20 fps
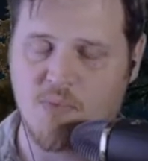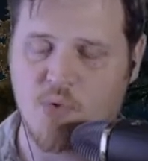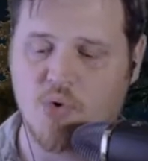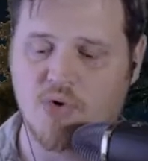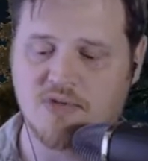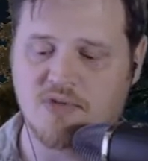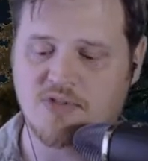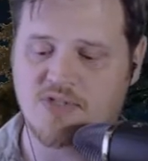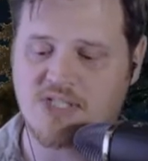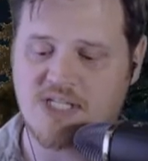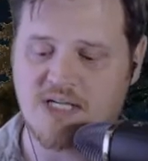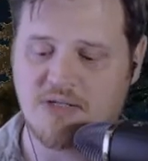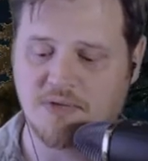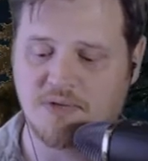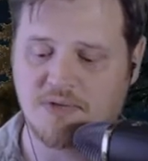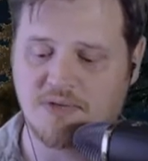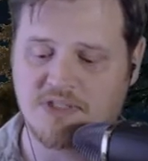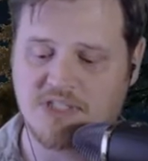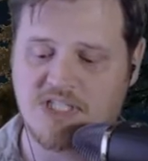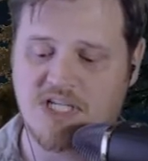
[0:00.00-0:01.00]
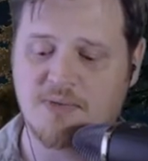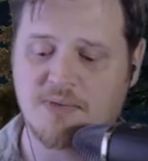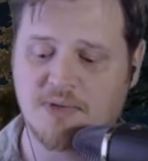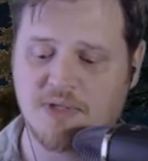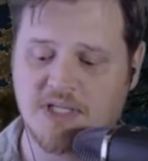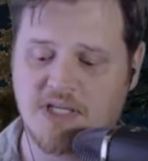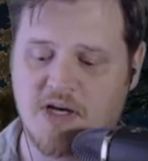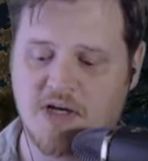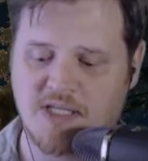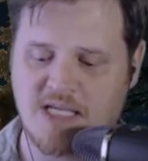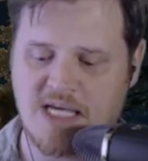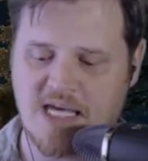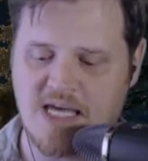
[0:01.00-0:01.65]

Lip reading: or they're secretly on the